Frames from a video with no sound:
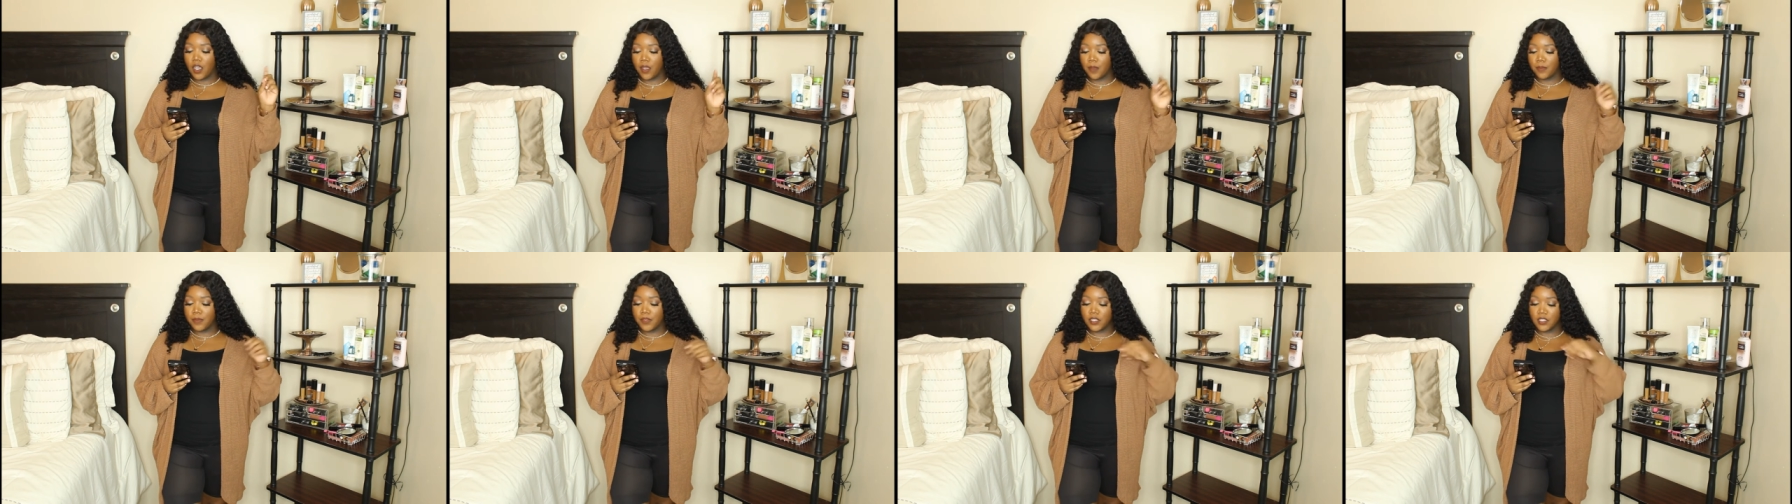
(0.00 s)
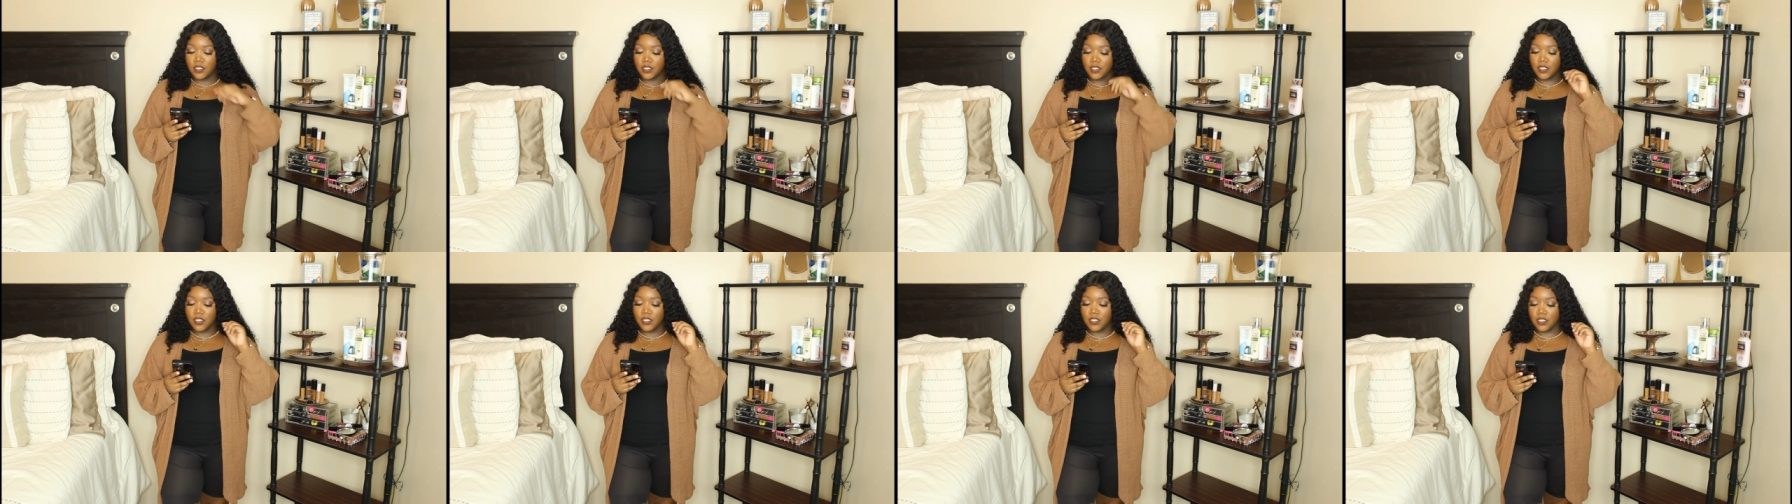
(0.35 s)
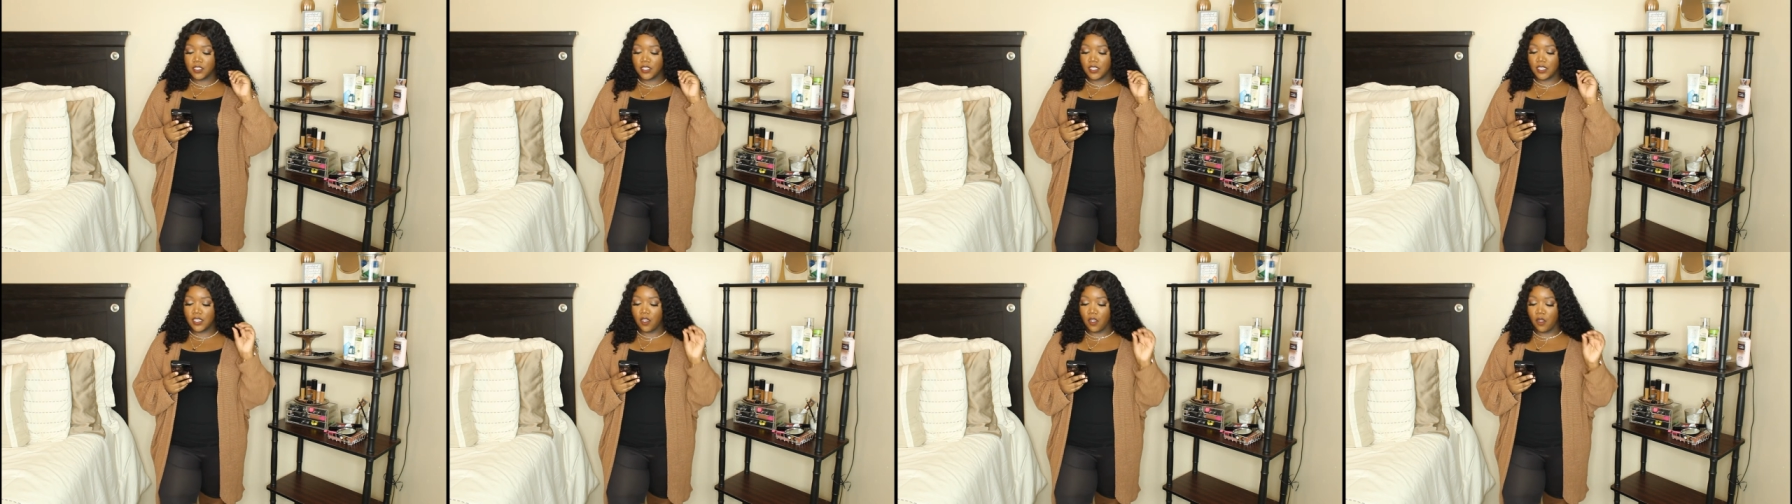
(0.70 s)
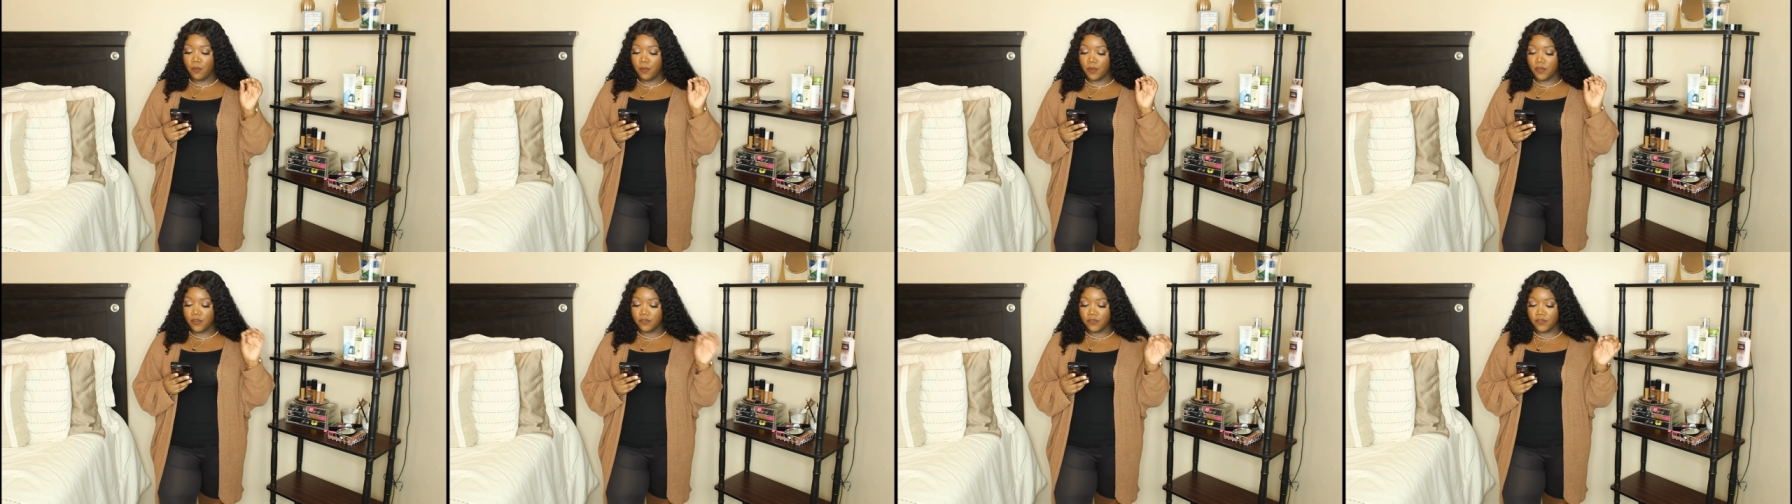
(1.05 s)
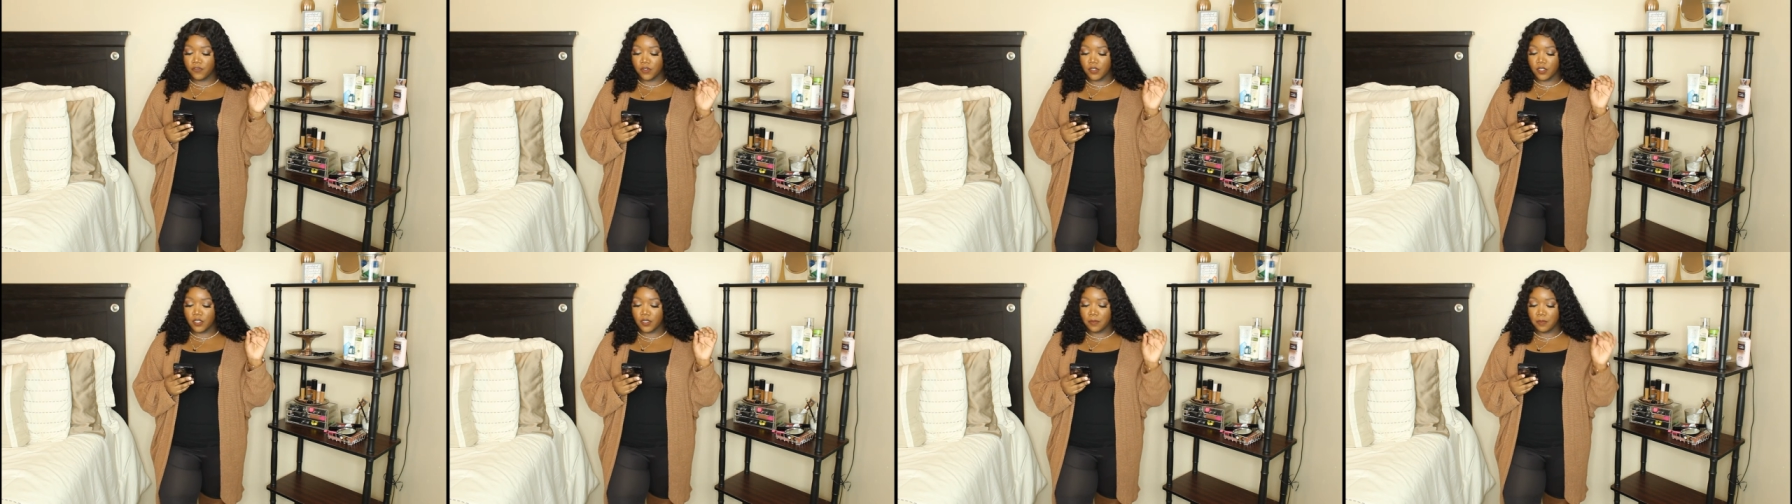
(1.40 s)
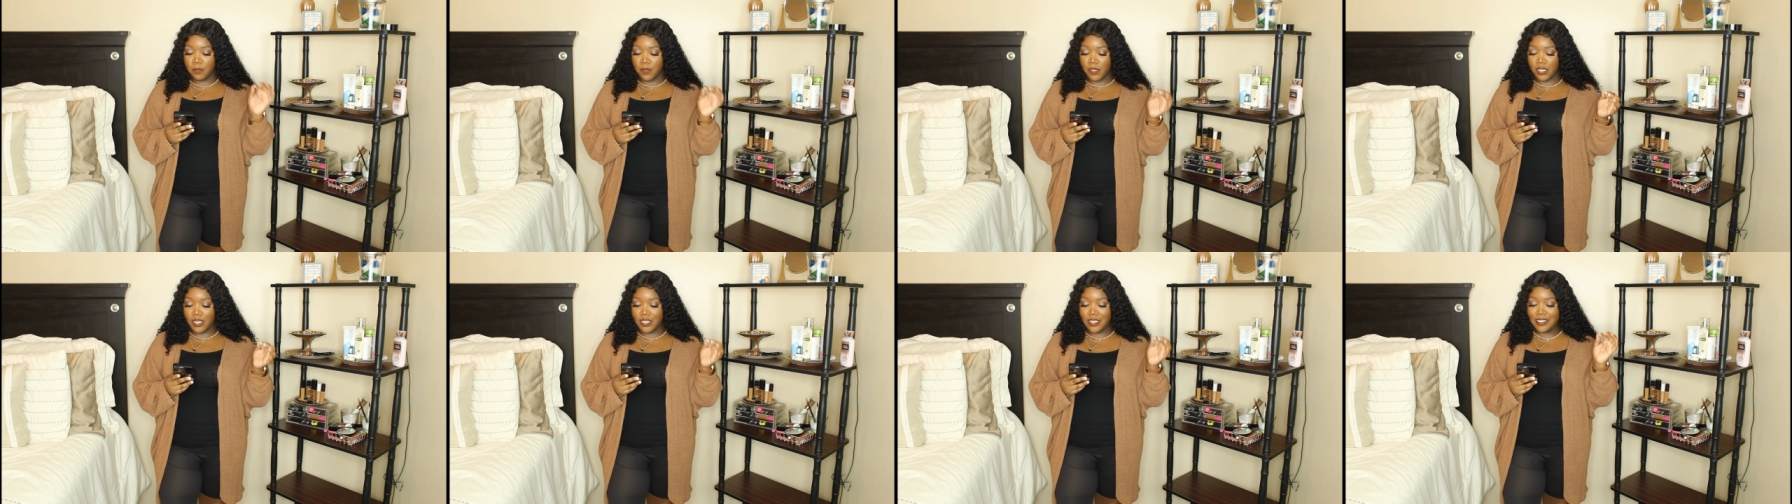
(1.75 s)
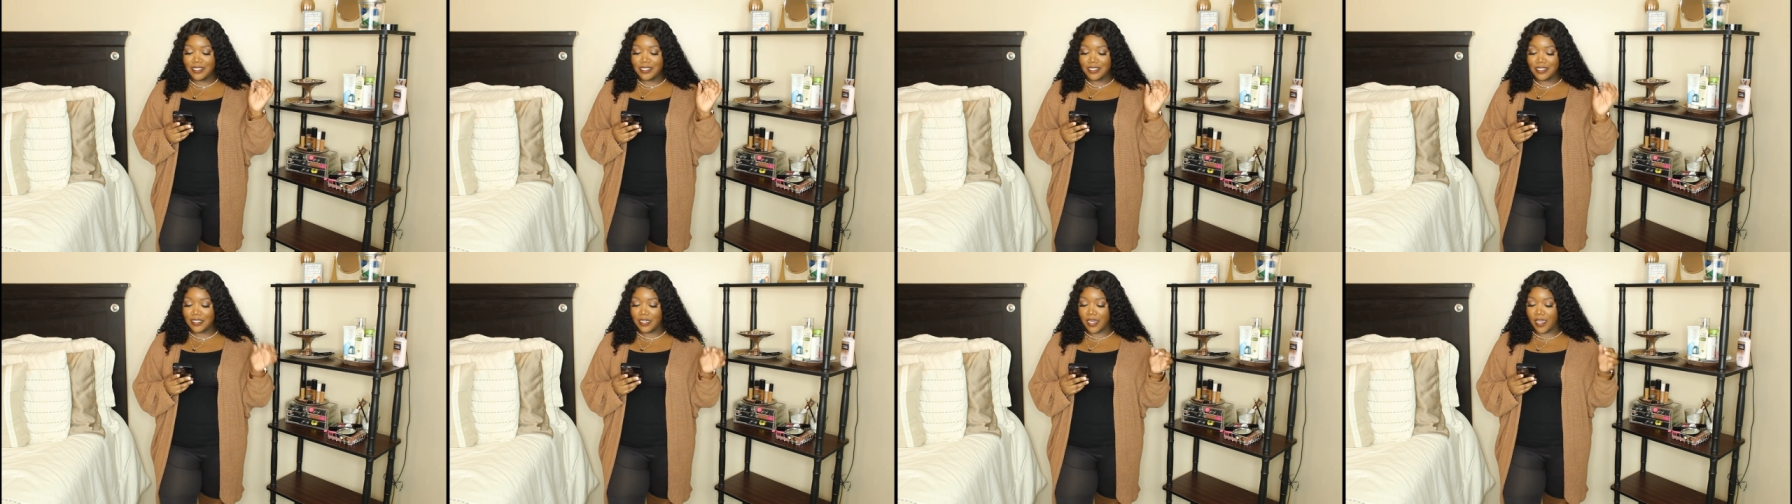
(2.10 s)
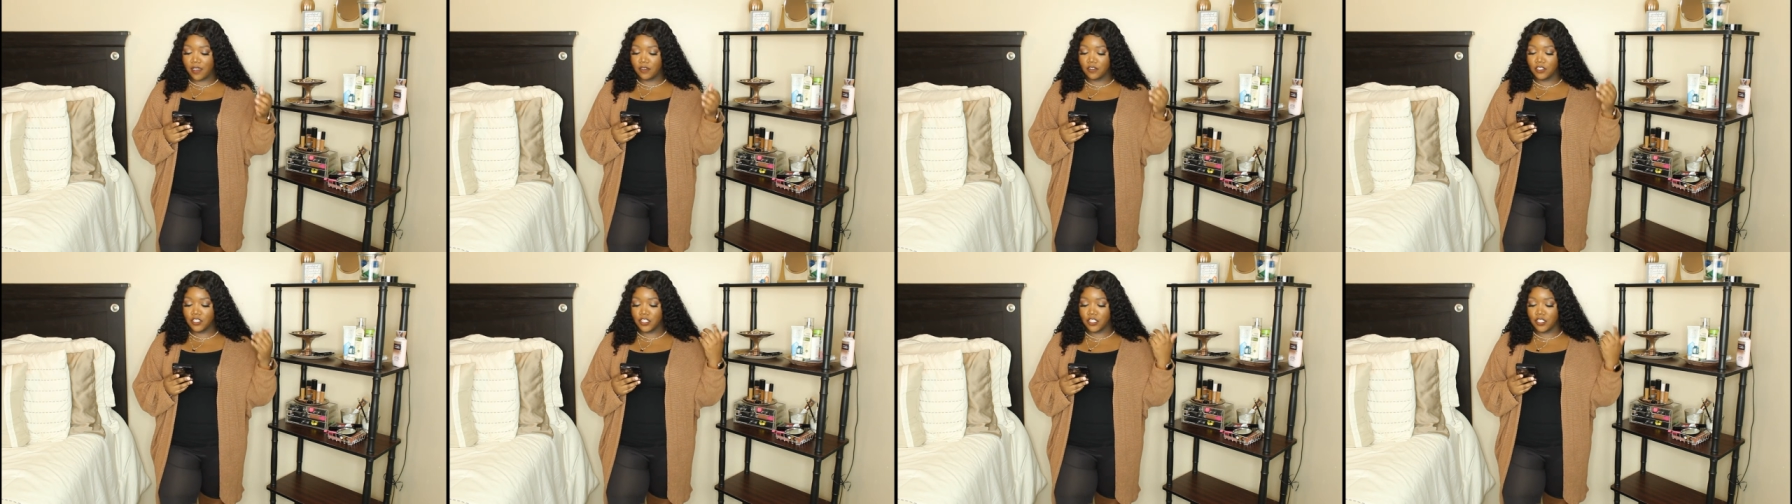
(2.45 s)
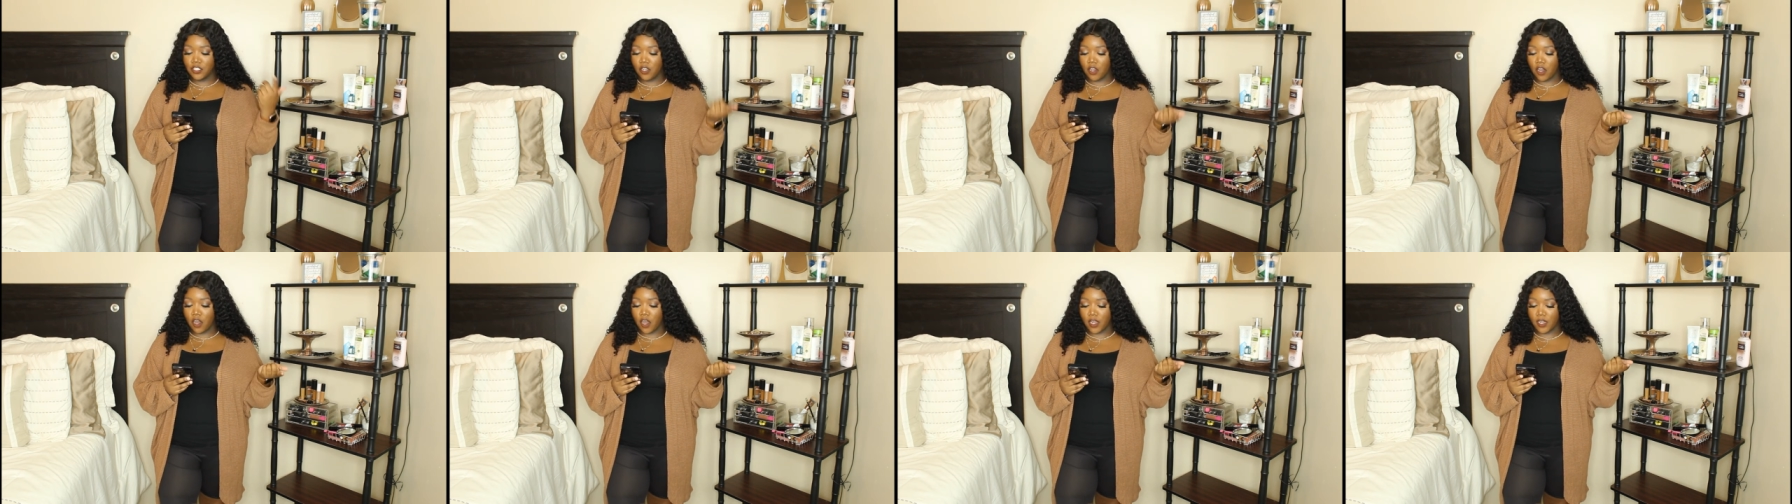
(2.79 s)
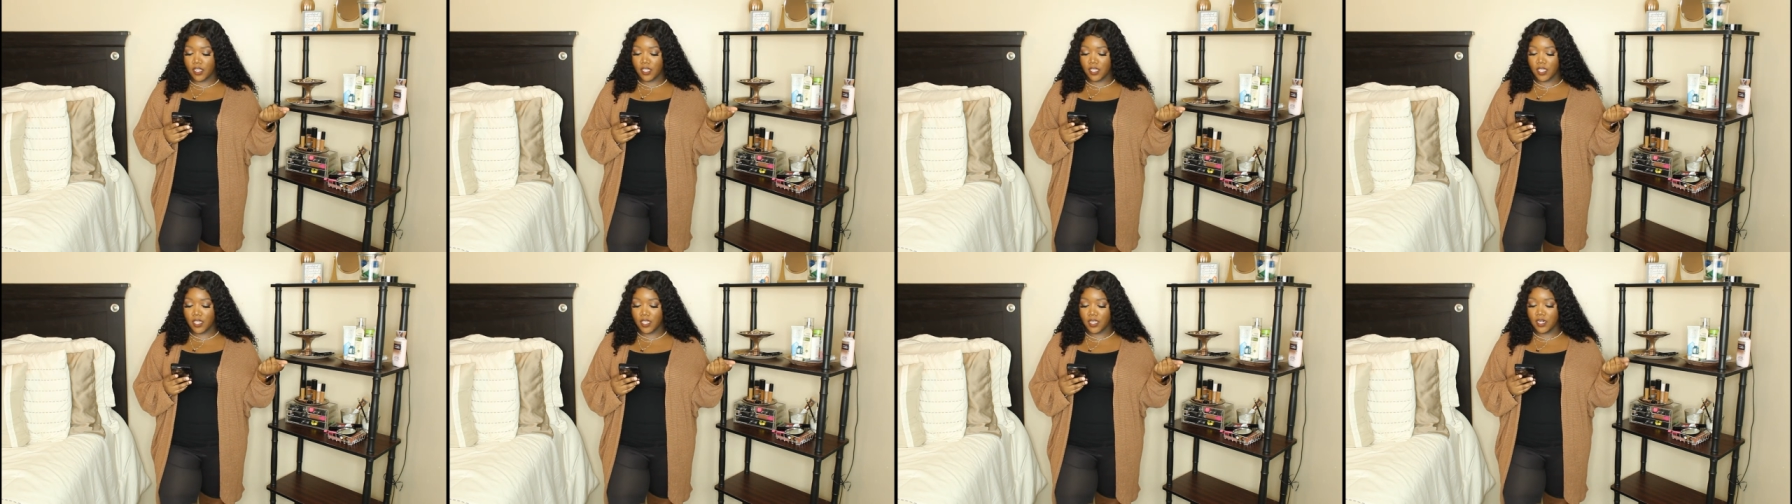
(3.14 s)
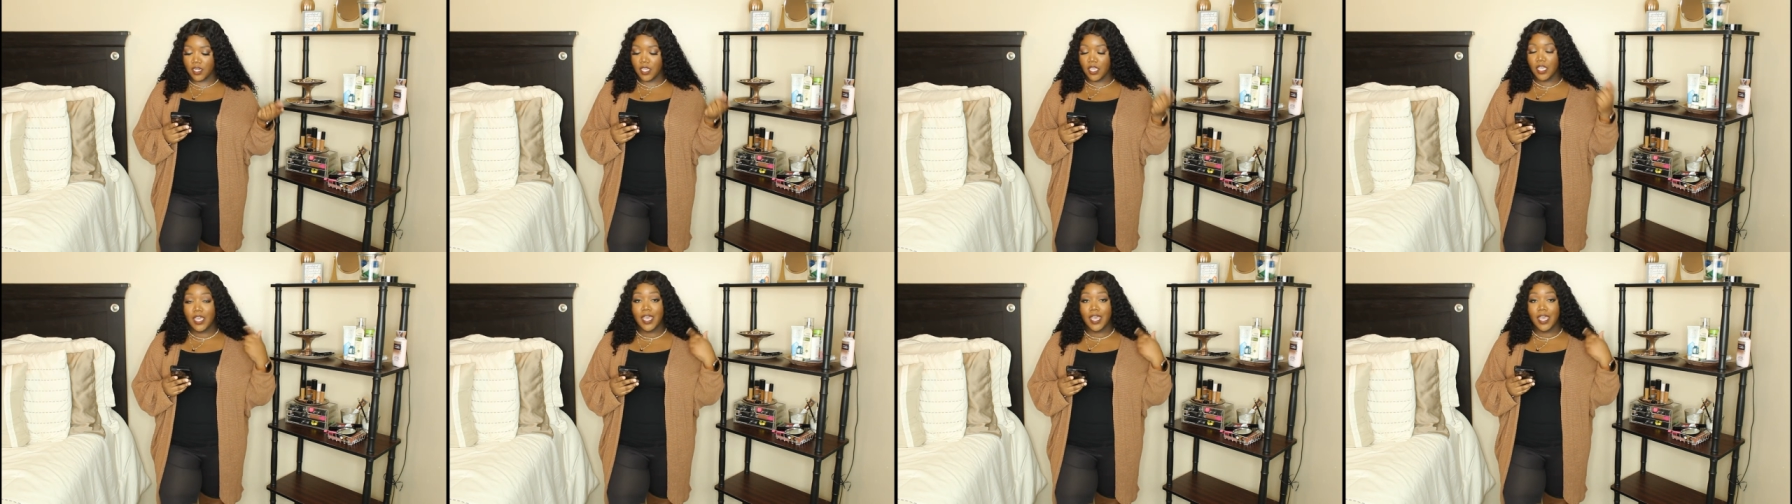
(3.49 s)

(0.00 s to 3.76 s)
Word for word: This is the open front midi slouchy cardigan.